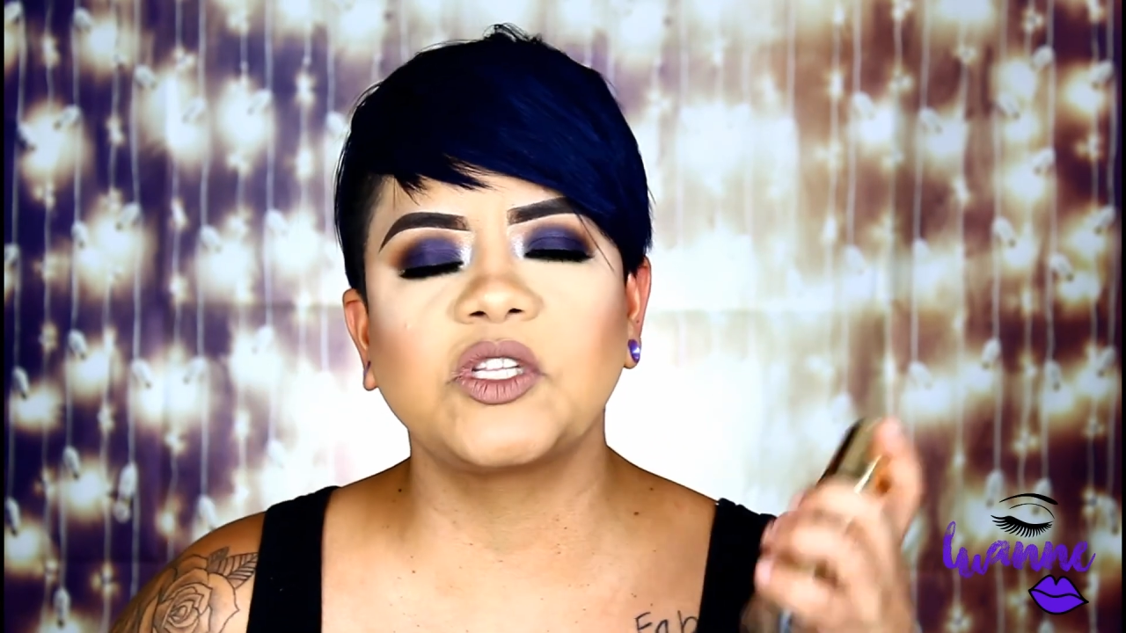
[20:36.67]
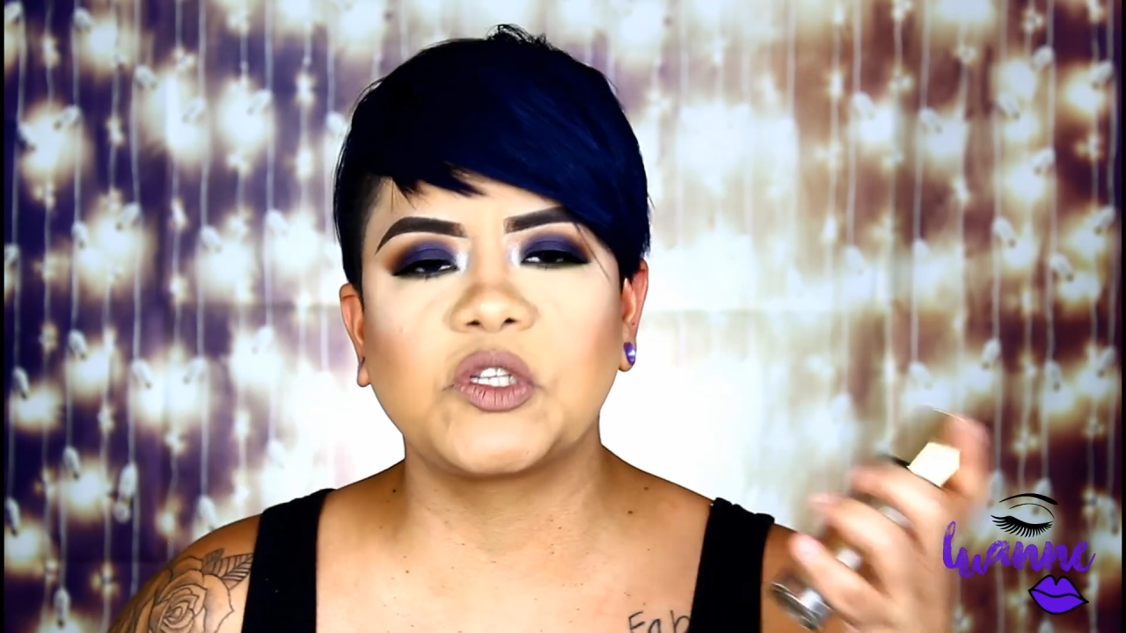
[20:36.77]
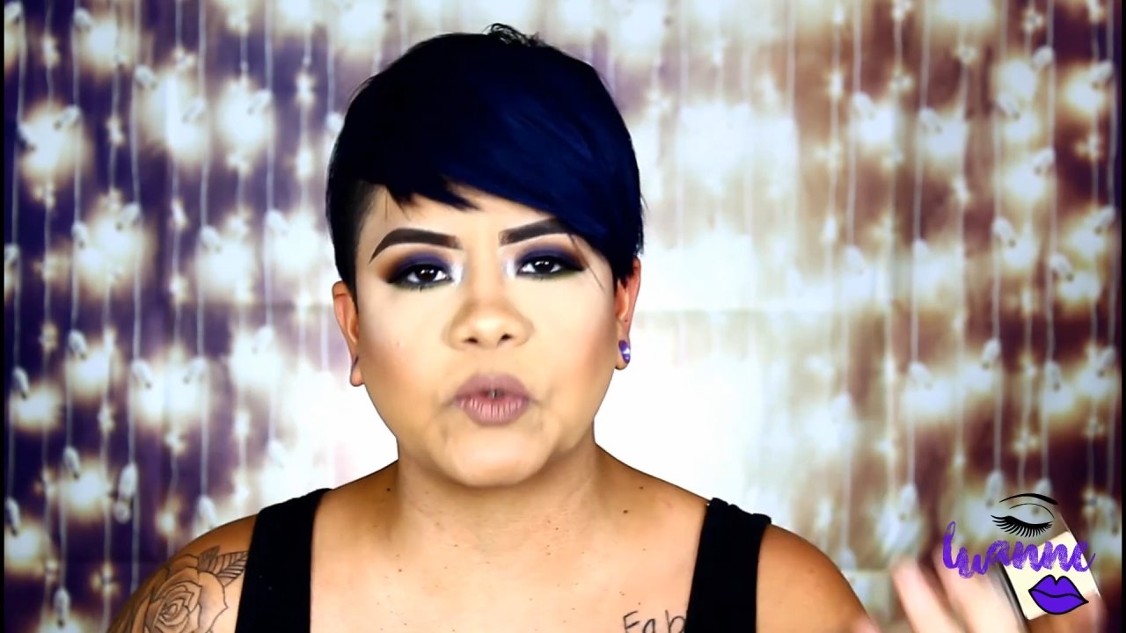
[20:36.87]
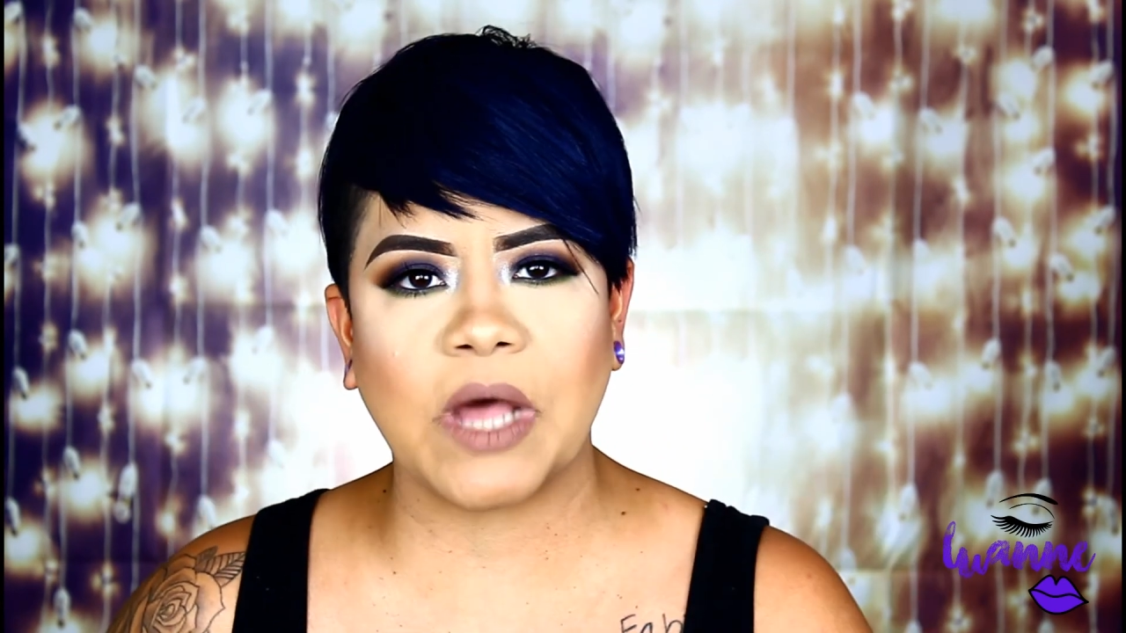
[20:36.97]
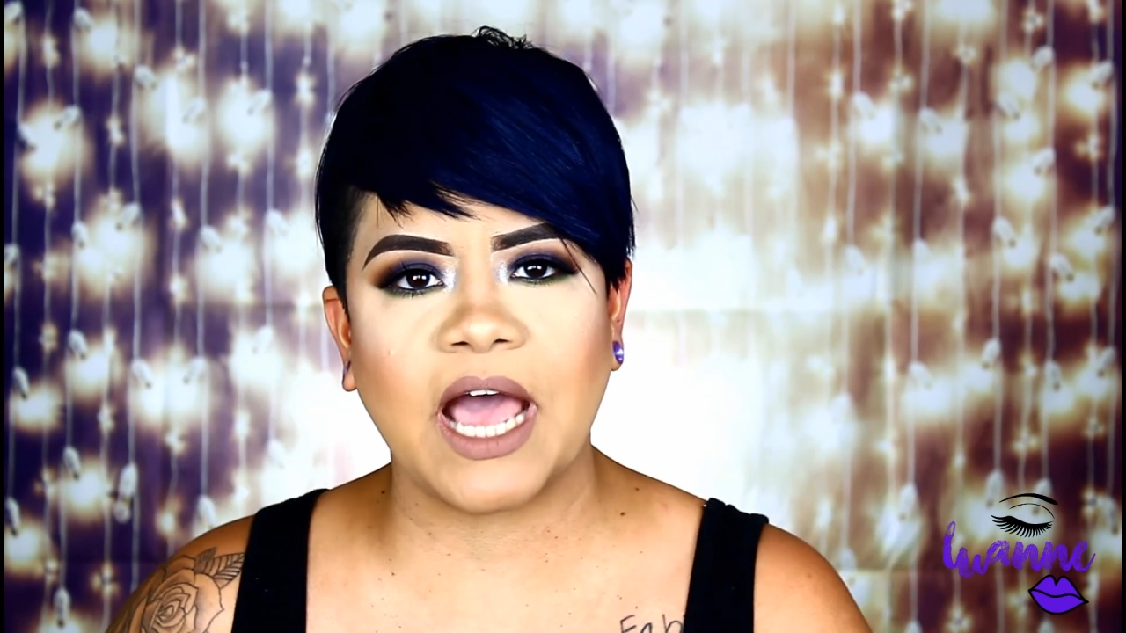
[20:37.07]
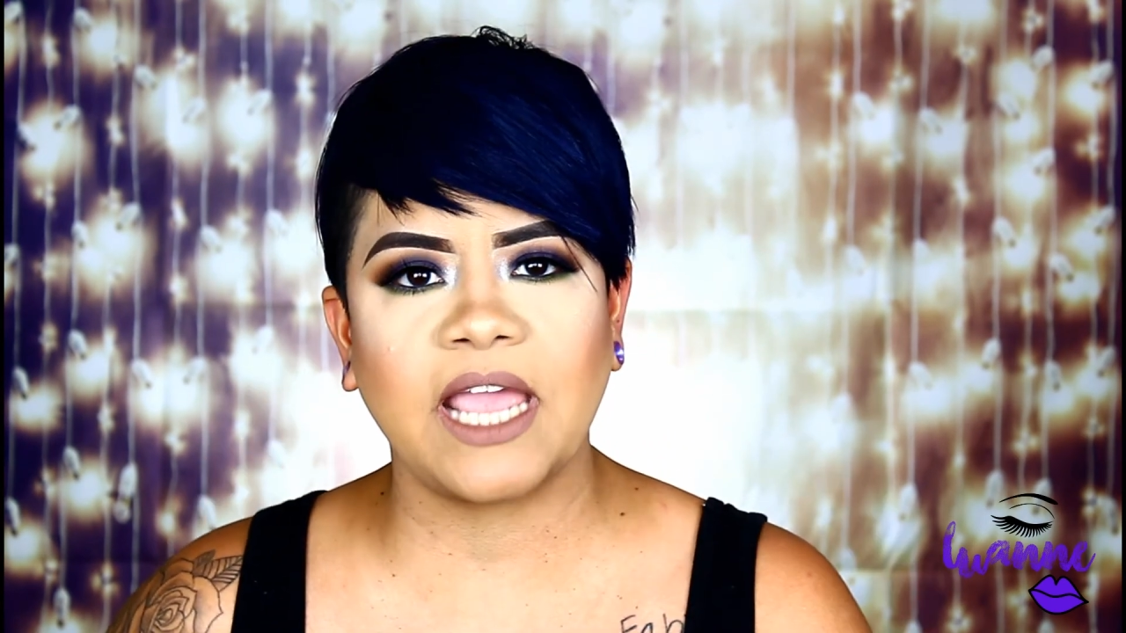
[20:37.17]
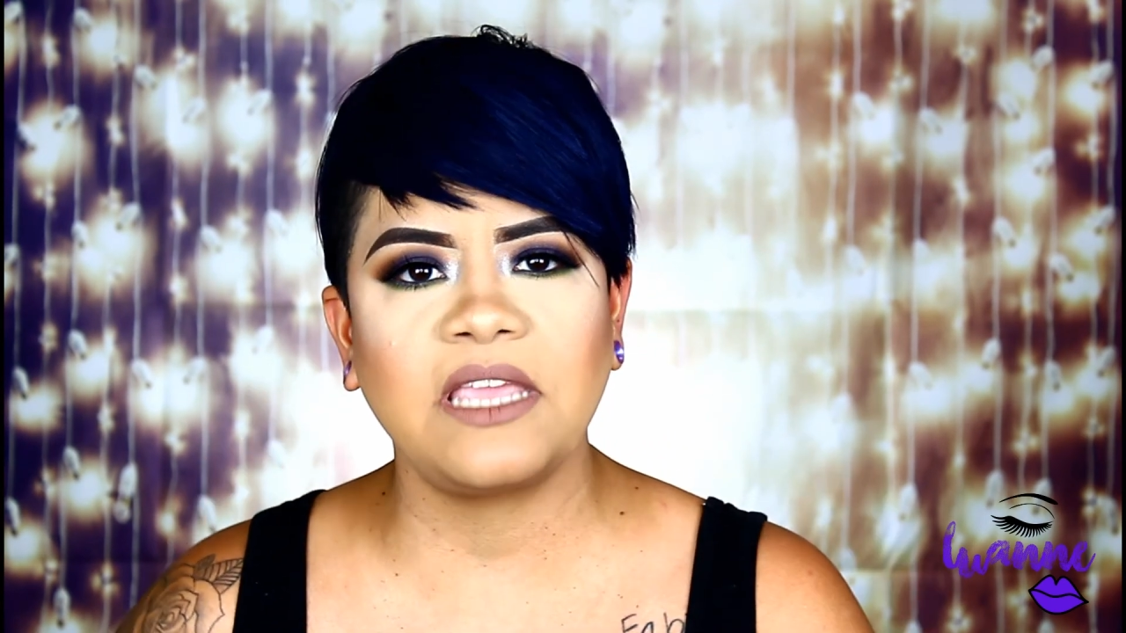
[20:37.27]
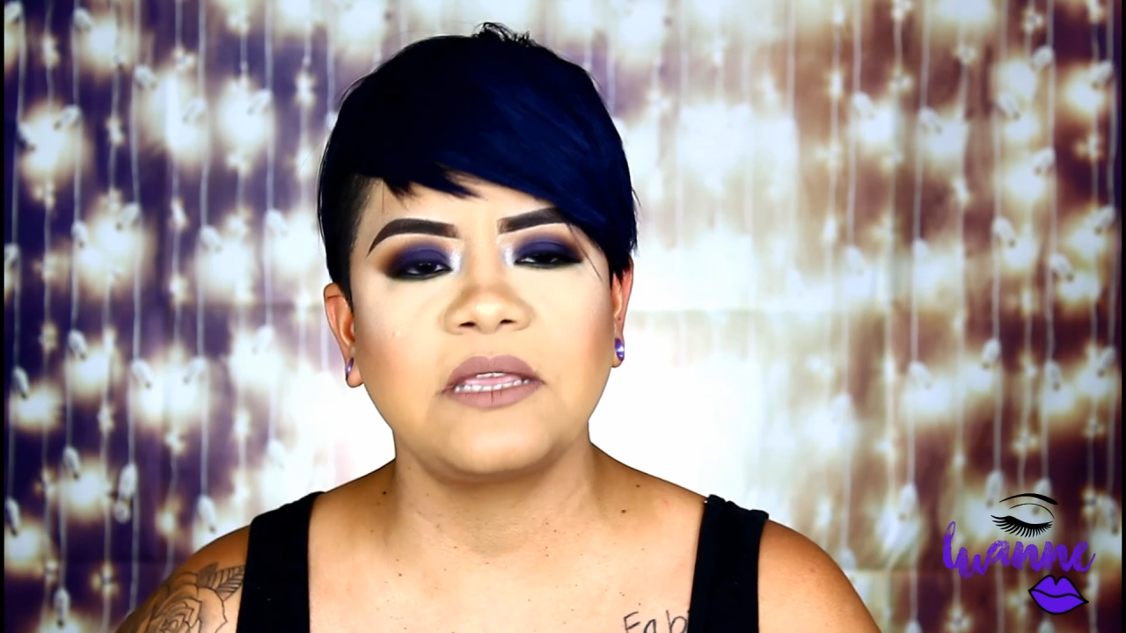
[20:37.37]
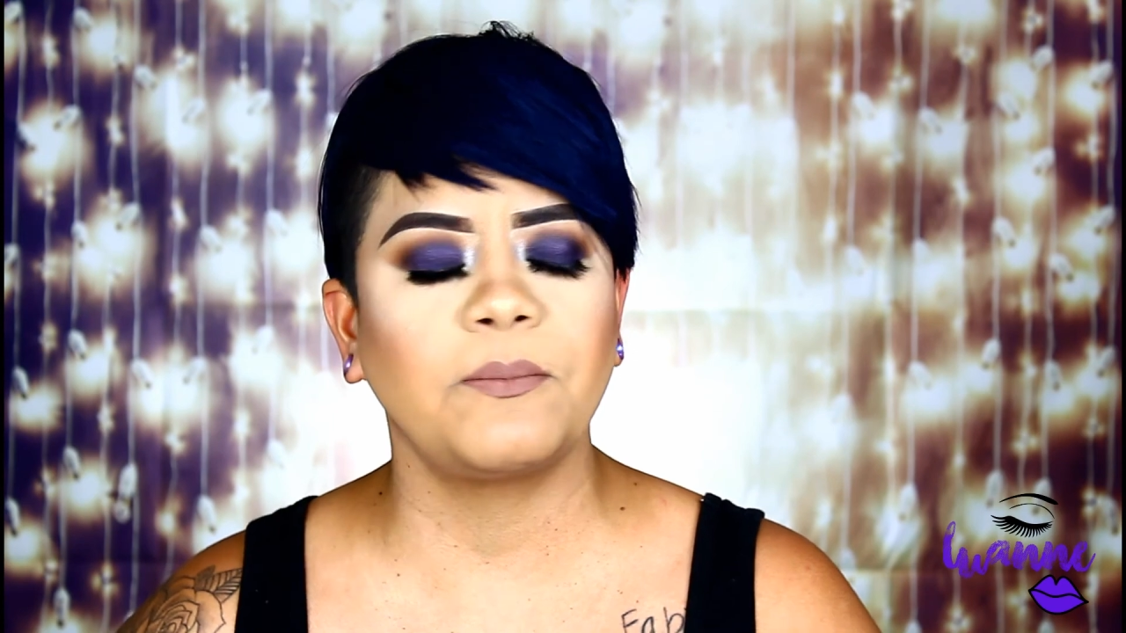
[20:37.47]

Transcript: dry,